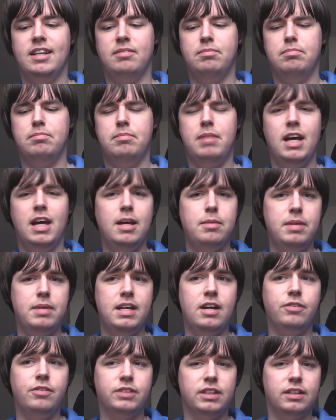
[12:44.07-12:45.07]
and
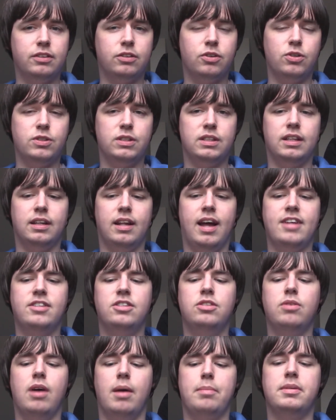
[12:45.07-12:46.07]
maybe over the course of the
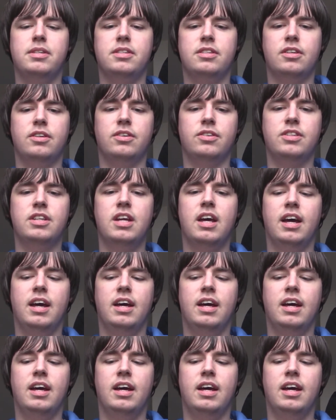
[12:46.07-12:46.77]
last two episodes,